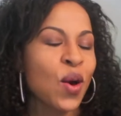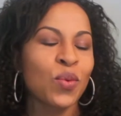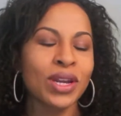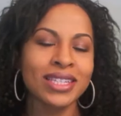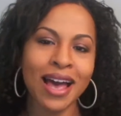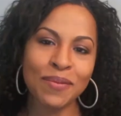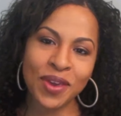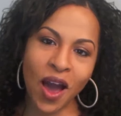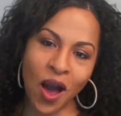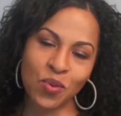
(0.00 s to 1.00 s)
What is up,
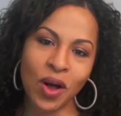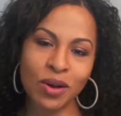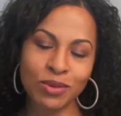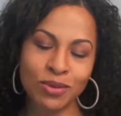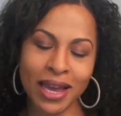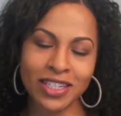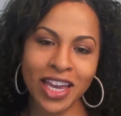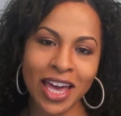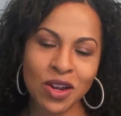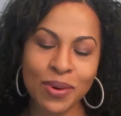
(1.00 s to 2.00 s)
y'all? Welcome to my
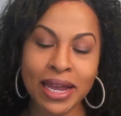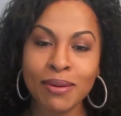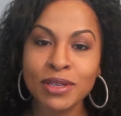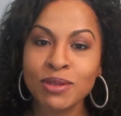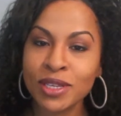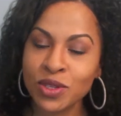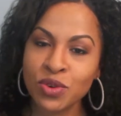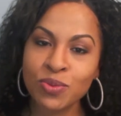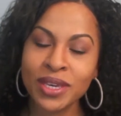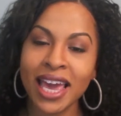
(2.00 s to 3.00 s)
channel. My name is Miss
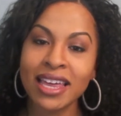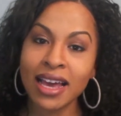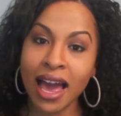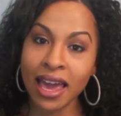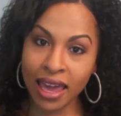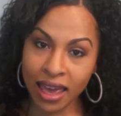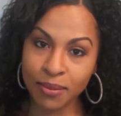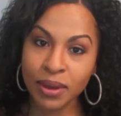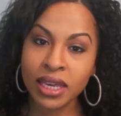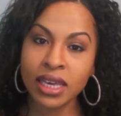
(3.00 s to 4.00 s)
Ruby and I
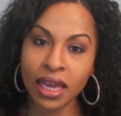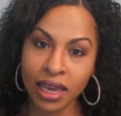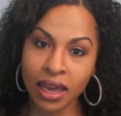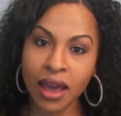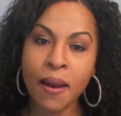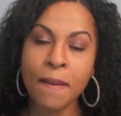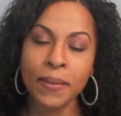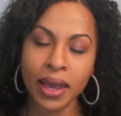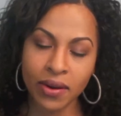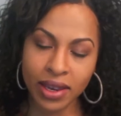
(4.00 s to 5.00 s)
am getting
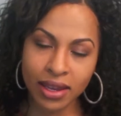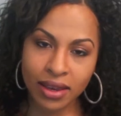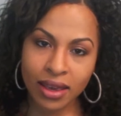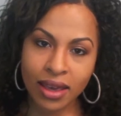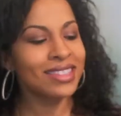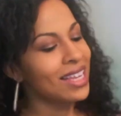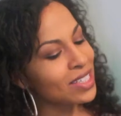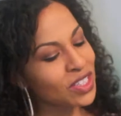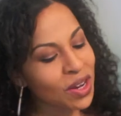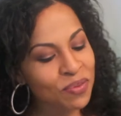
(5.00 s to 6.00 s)
married.
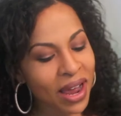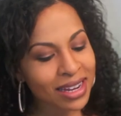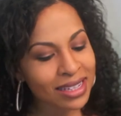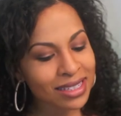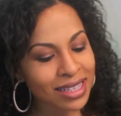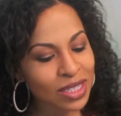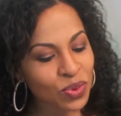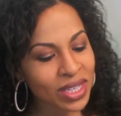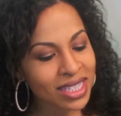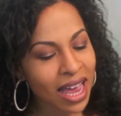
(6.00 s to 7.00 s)
Let's jump right into this
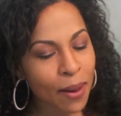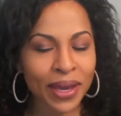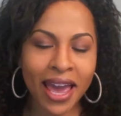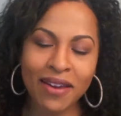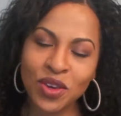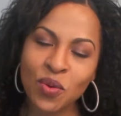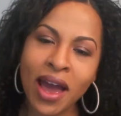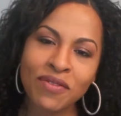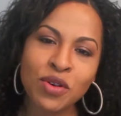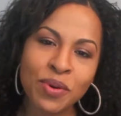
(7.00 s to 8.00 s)
week's topic. Have you
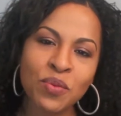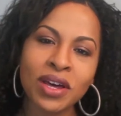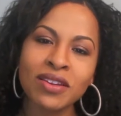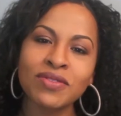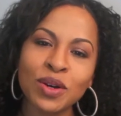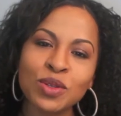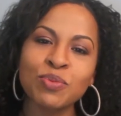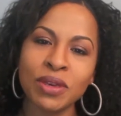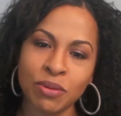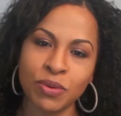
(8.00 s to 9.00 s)
ever been one of those
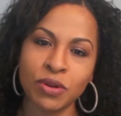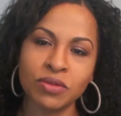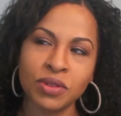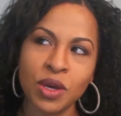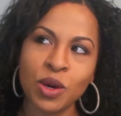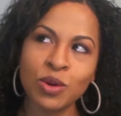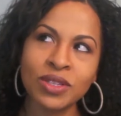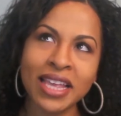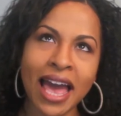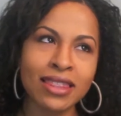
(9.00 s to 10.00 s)
people who
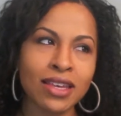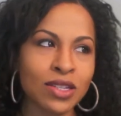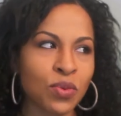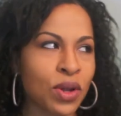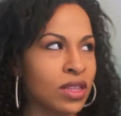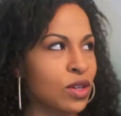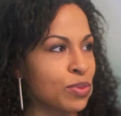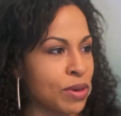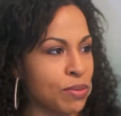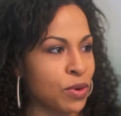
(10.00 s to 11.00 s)
sat and looked at one of
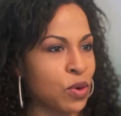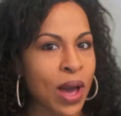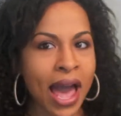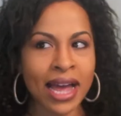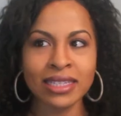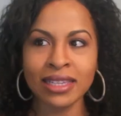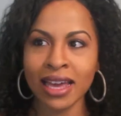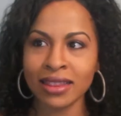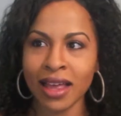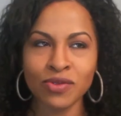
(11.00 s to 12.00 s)
those people who acted
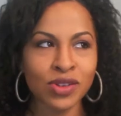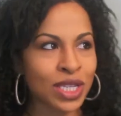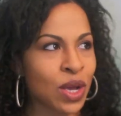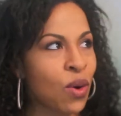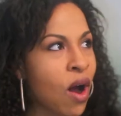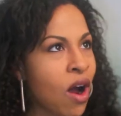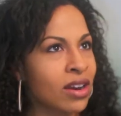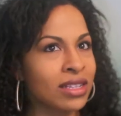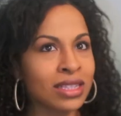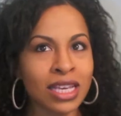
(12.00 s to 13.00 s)
like life was so
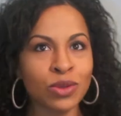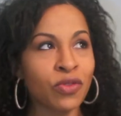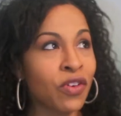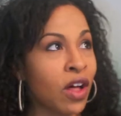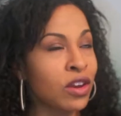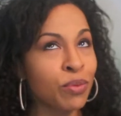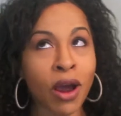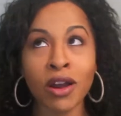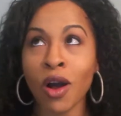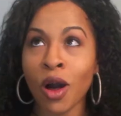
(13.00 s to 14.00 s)
hard and things were falling
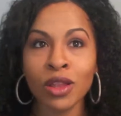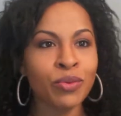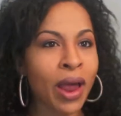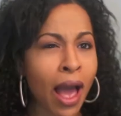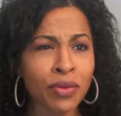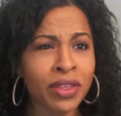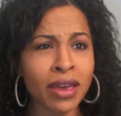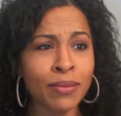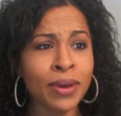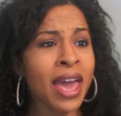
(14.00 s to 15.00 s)
apart all around
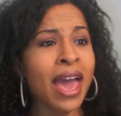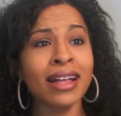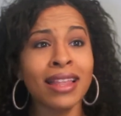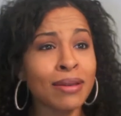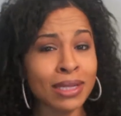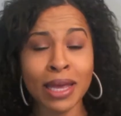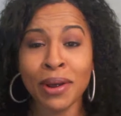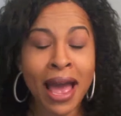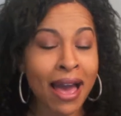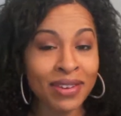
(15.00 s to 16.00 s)
them and claimed that they
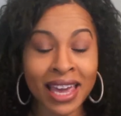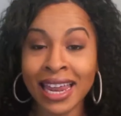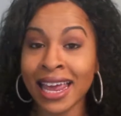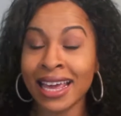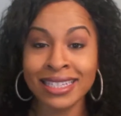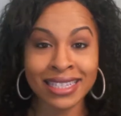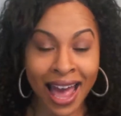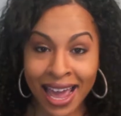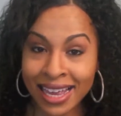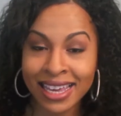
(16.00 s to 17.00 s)
were having an
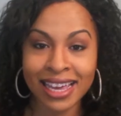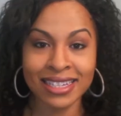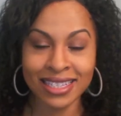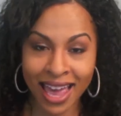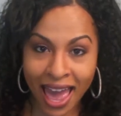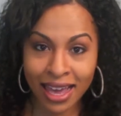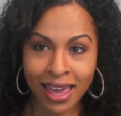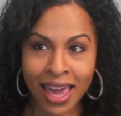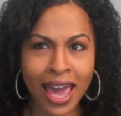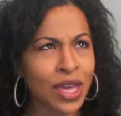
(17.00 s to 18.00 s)
anxiety attack,
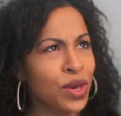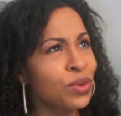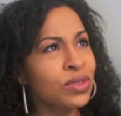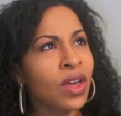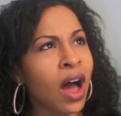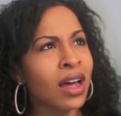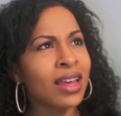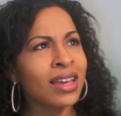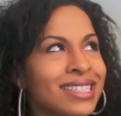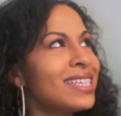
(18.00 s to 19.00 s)
and you
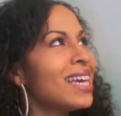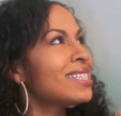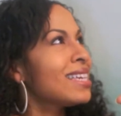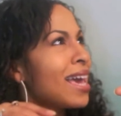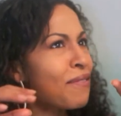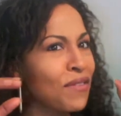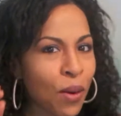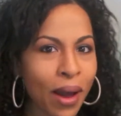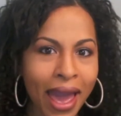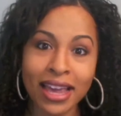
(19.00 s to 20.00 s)
thought,
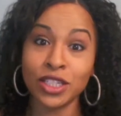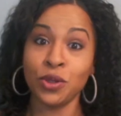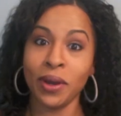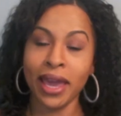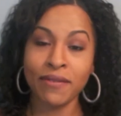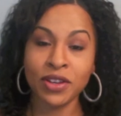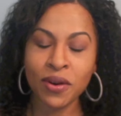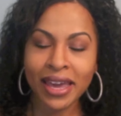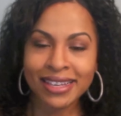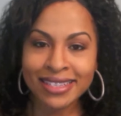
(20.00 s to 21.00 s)
GTFOH, you ain't having
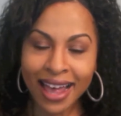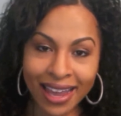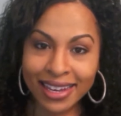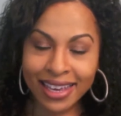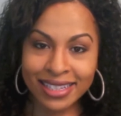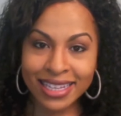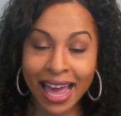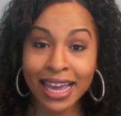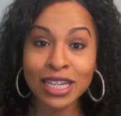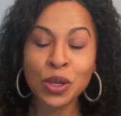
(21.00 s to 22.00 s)
no anxiety
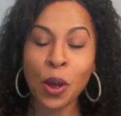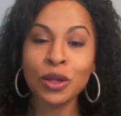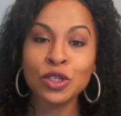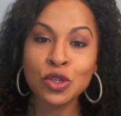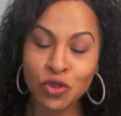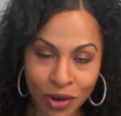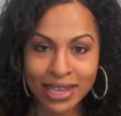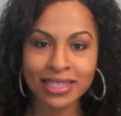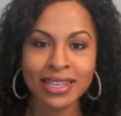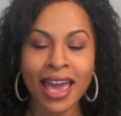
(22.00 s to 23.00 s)
attack, it's called
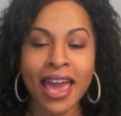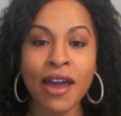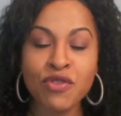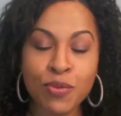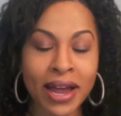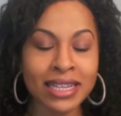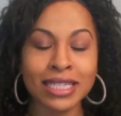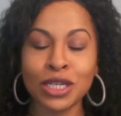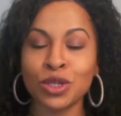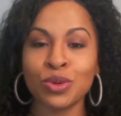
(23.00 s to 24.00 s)
stress. Everybody
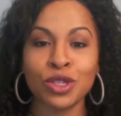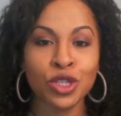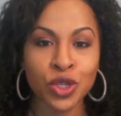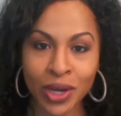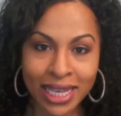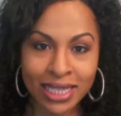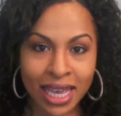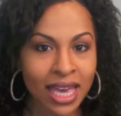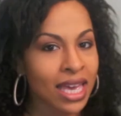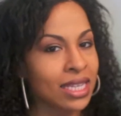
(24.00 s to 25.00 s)
deals with stress.
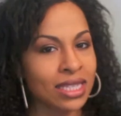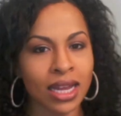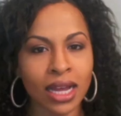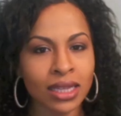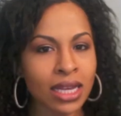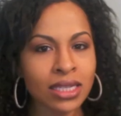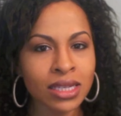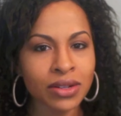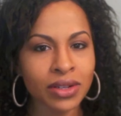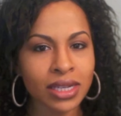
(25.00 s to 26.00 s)
It is not that
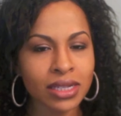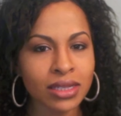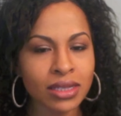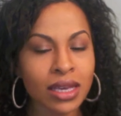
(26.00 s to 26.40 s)
serious.